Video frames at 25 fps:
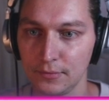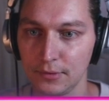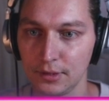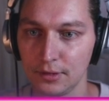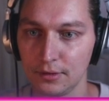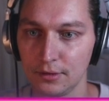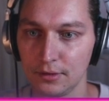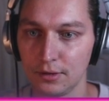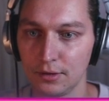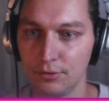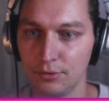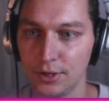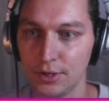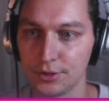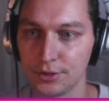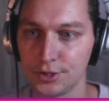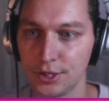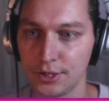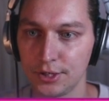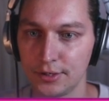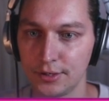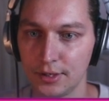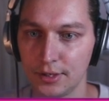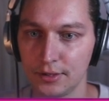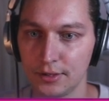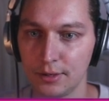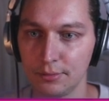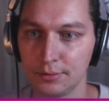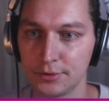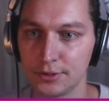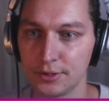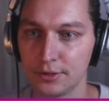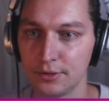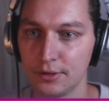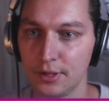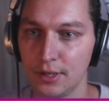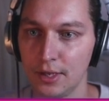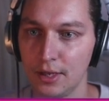a Ring Jetty
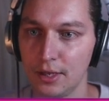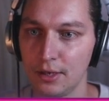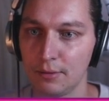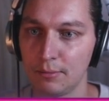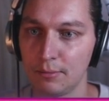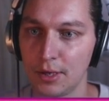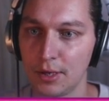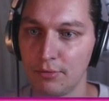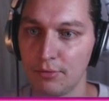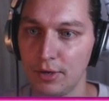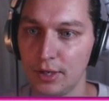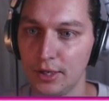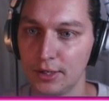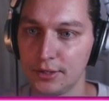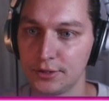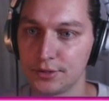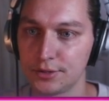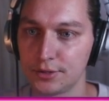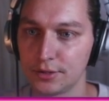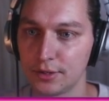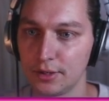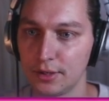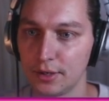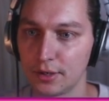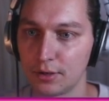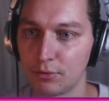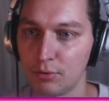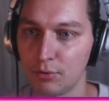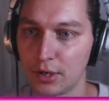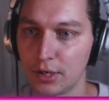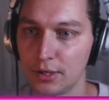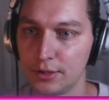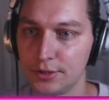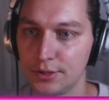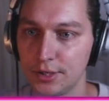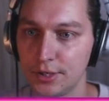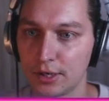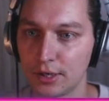adapter. By the way, let's
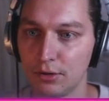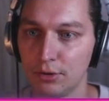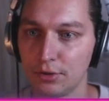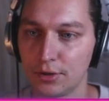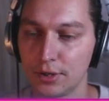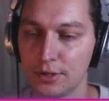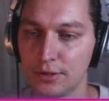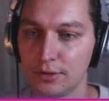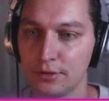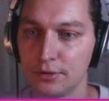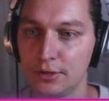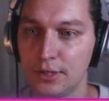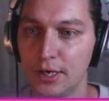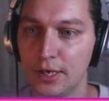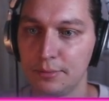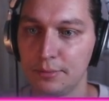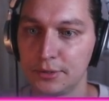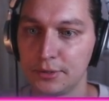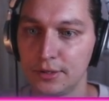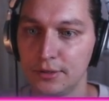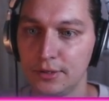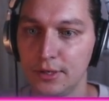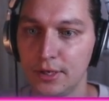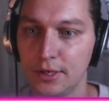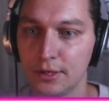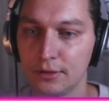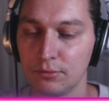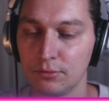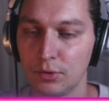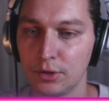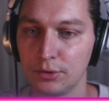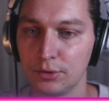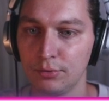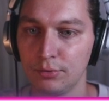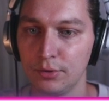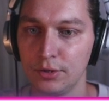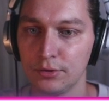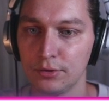quickly take a look into depcd and
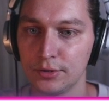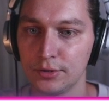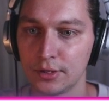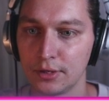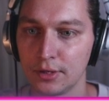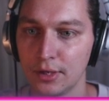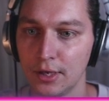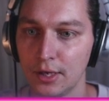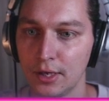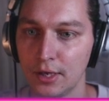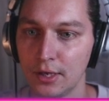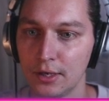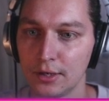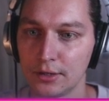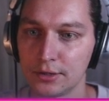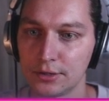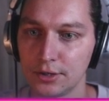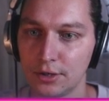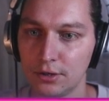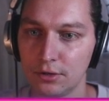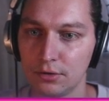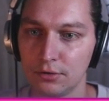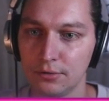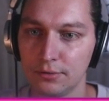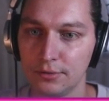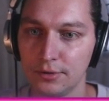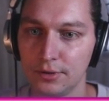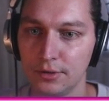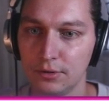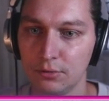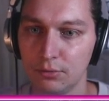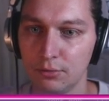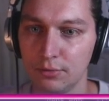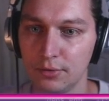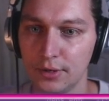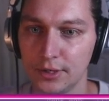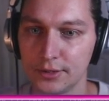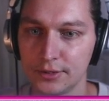what we're using. So
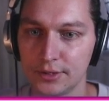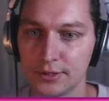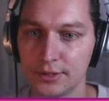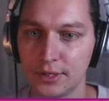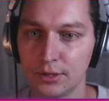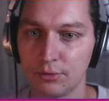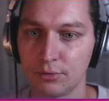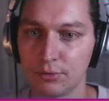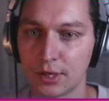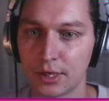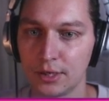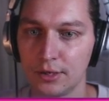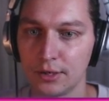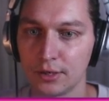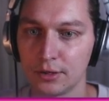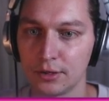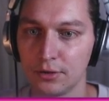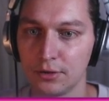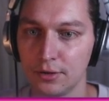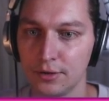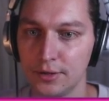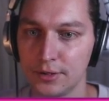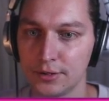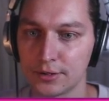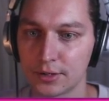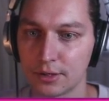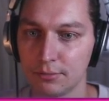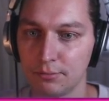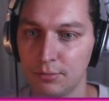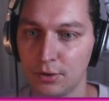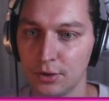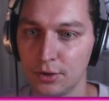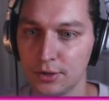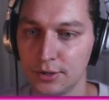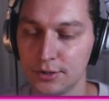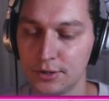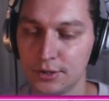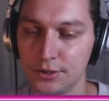as I said, we can ignore this
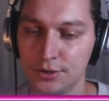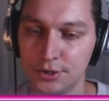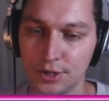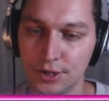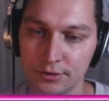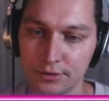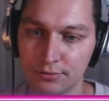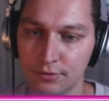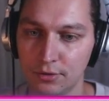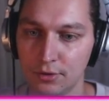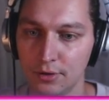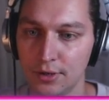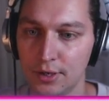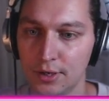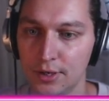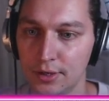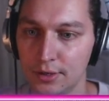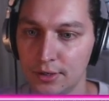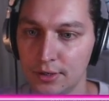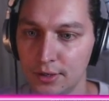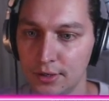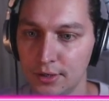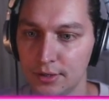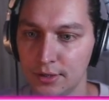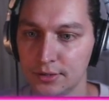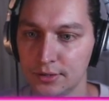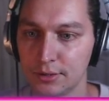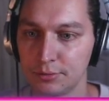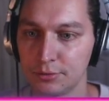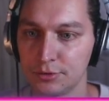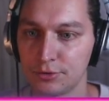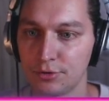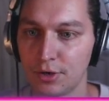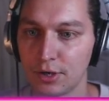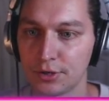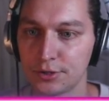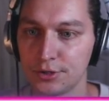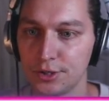component, it's just for the
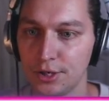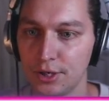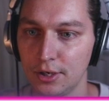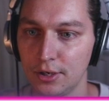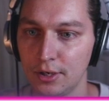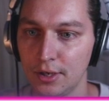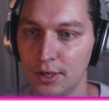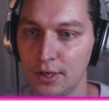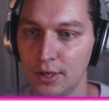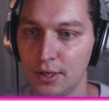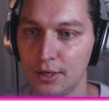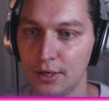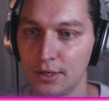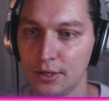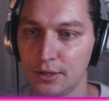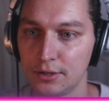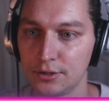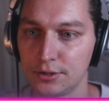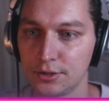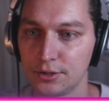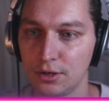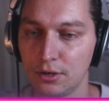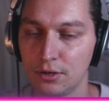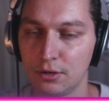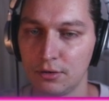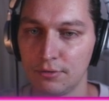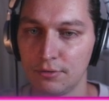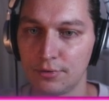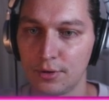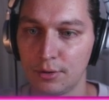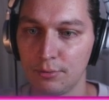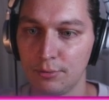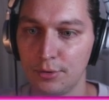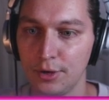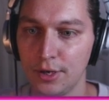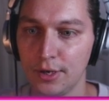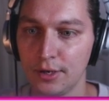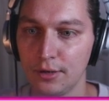substructure. So
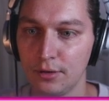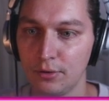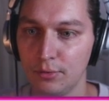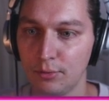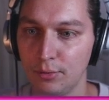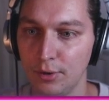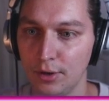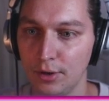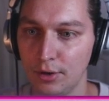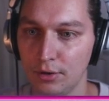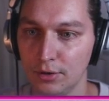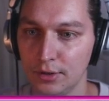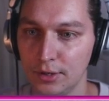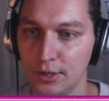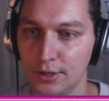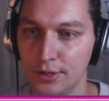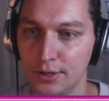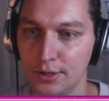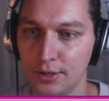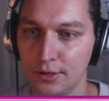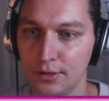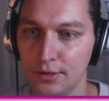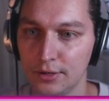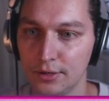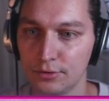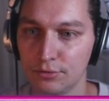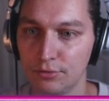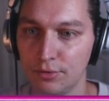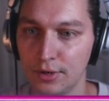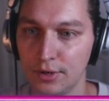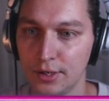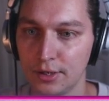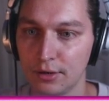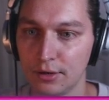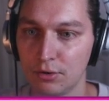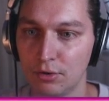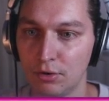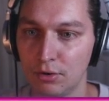from Ring, we only need this
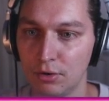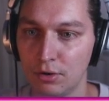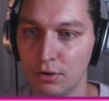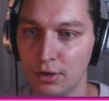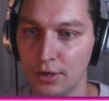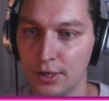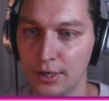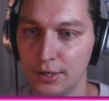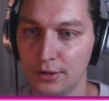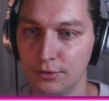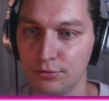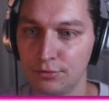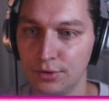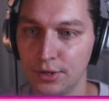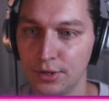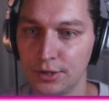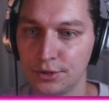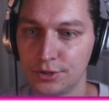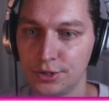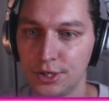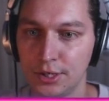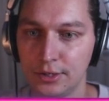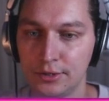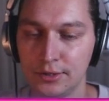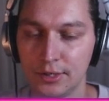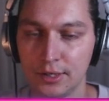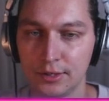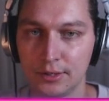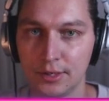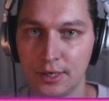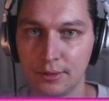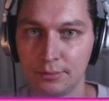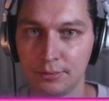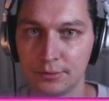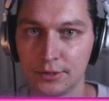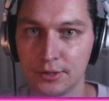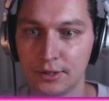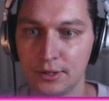Ring core and Ring Jetty
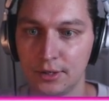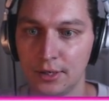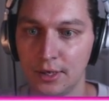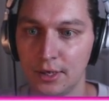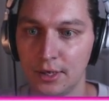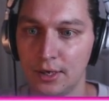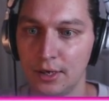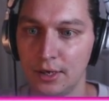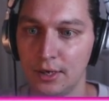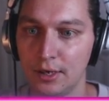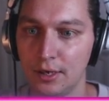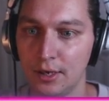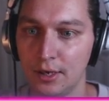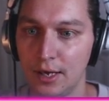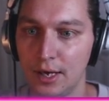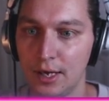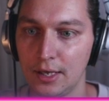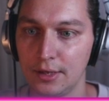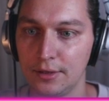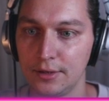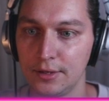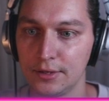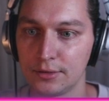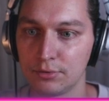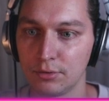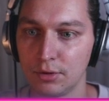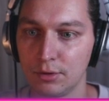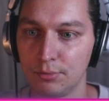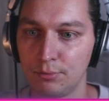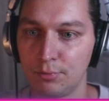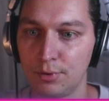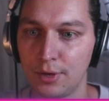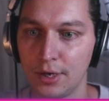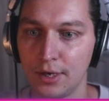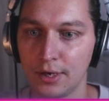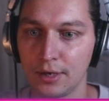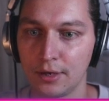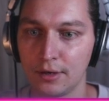adapter, and this will
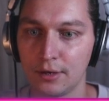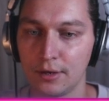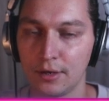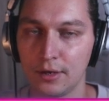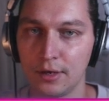bring